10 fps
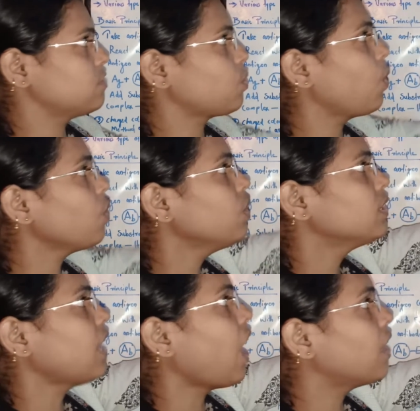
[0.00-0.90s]
So
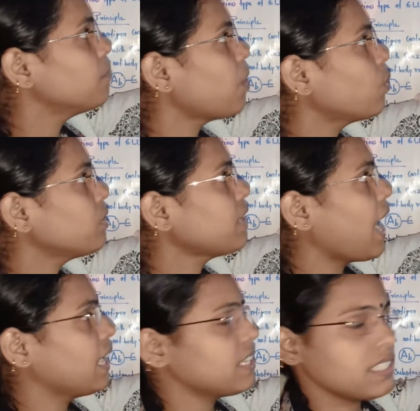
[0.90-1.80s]
the unbounded
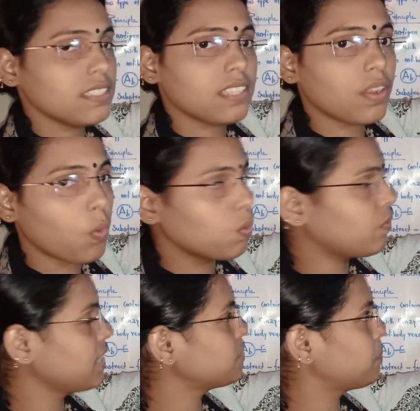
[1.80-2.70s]
antigens are
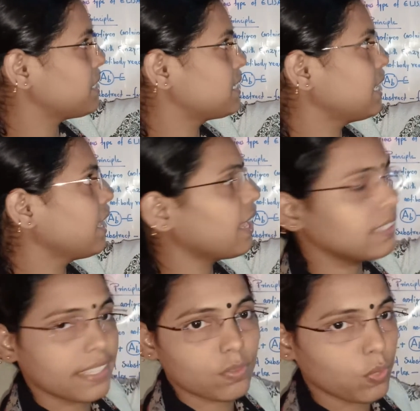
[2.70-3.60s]
always present in
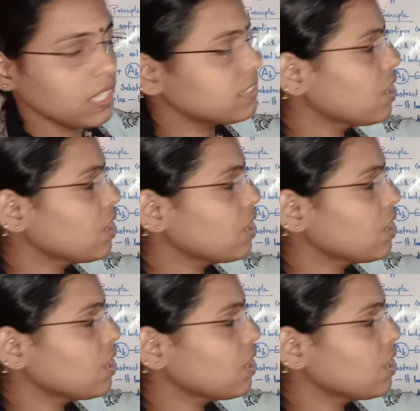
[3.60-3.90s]
these wells.